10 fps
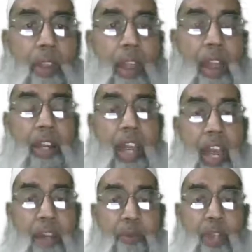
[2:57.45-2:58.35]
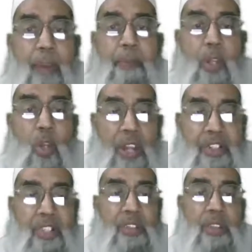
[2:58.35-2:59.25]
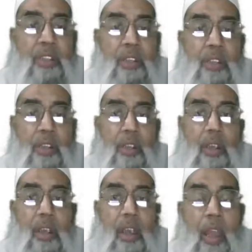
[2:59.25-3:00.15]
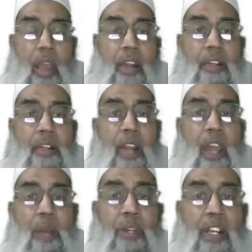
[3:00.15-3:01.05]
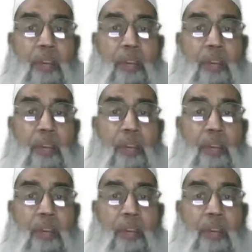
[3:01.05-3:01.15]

and have to have precautions and have little